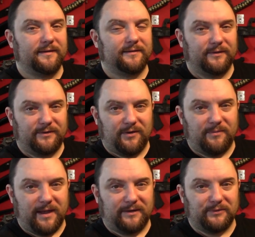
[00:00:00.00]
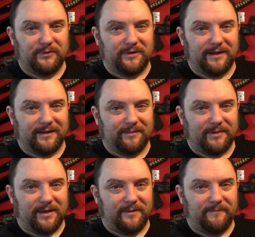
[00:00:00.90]
So do make sure you click the
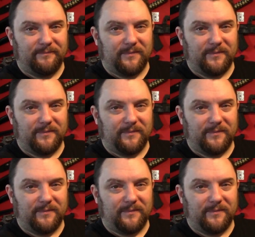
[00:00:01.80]
bell.